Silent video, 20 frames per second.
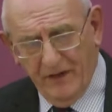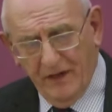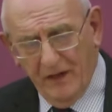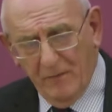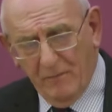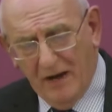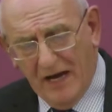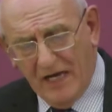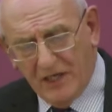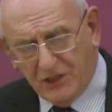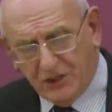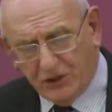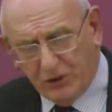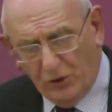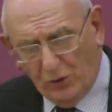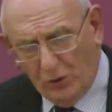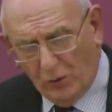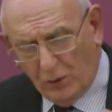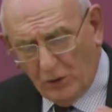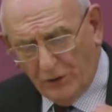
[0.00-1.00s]
My
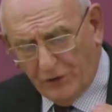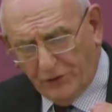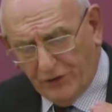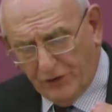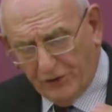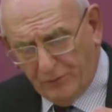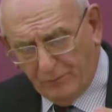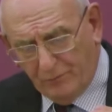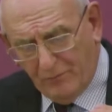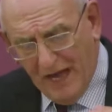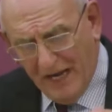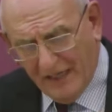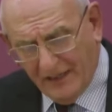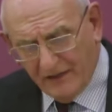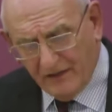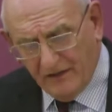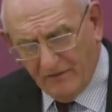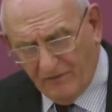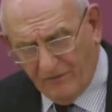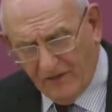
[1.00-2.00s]
soul doth
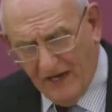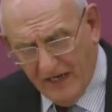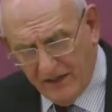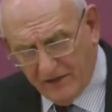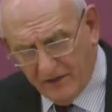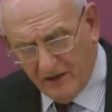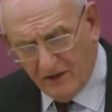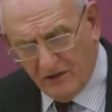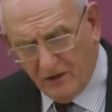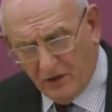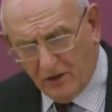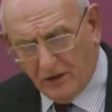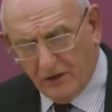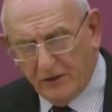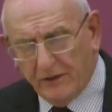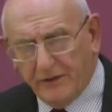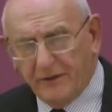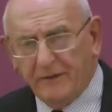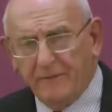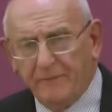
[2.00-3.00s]
magnify the
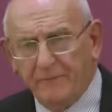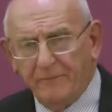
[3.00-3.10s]
Lord,